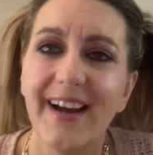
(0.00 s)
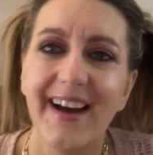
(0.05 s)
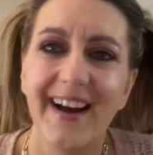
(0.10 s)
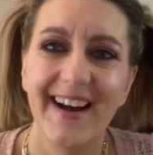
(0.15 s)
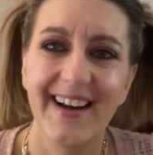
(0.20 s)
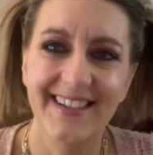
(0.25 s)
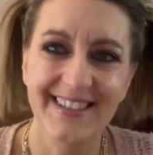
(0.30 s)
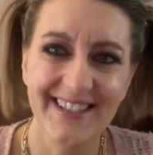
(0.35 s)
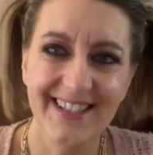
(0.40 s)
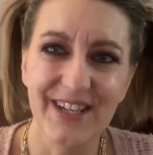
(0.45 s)

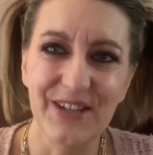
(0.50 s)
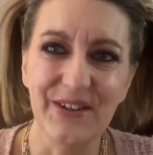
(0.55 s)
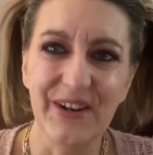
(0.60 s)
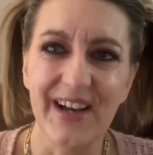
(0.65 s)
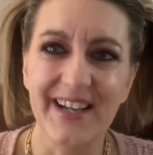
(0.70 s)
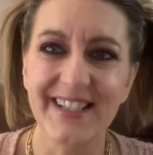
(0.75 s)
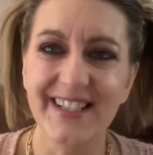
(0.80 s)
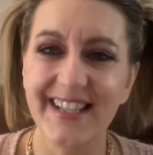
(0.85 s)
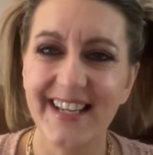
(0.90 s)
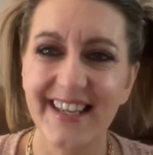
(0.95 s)
I'll see you
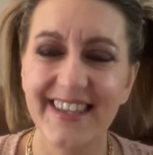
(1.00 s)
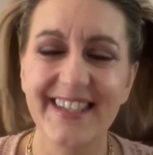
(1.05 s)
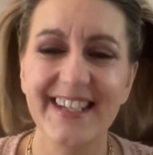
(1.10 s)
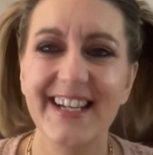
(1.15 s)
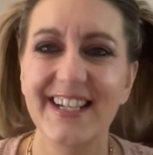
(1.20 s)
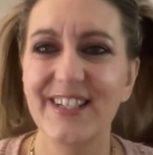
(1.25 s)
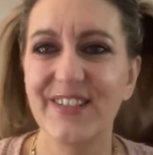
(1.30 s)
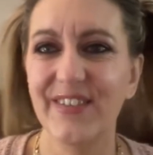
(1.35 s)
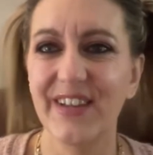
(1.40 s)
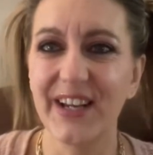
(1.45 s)
guys in the
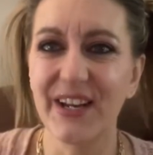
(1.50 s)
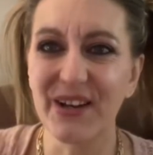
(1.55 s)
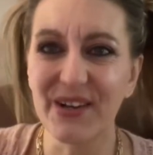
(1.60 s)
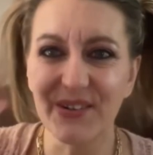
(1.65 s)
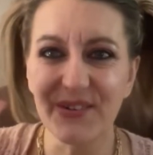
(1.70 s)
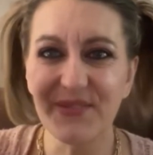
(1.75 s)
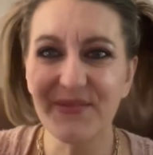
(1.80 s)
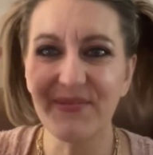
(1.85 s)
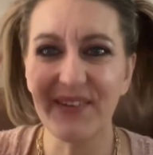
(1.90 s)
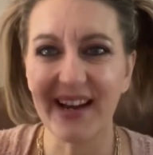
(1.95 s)
next
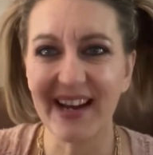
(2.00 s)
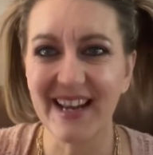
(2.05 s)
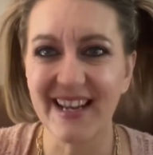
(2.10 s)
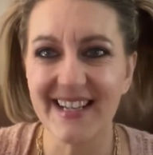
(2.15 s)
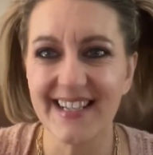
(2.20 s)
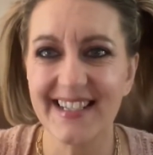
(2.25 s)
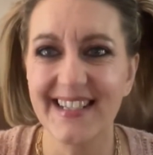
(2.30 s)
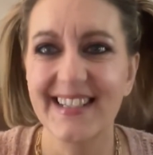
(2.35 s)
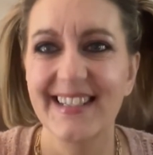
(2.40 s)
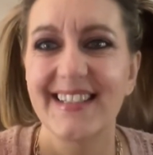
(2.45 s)
video. Bye,
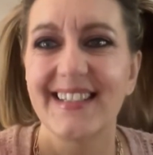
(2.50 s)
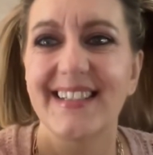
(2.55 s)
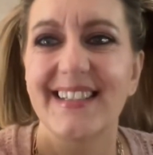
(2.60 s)
guys.